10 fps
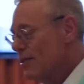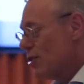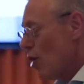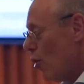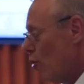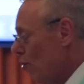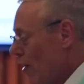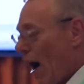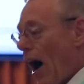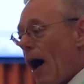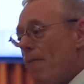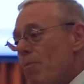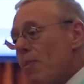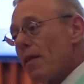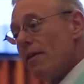So,
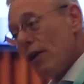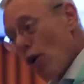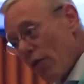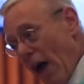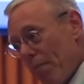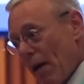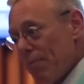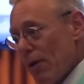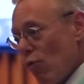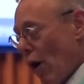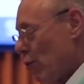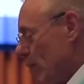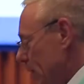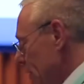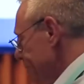that might be one
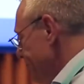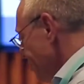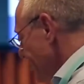reason.